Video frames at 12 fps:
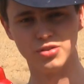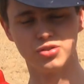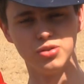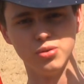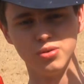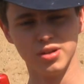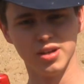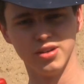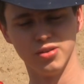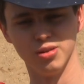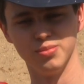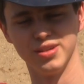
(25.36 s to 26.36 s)
soon,
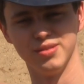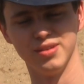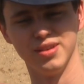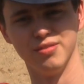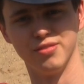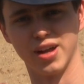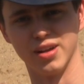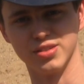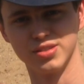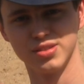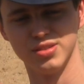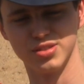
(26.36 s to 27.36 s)
you'll be in
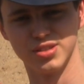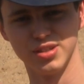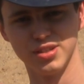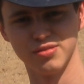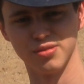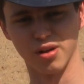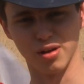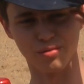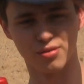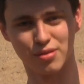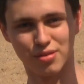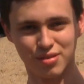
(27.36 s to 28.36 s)
Venice, the city of love.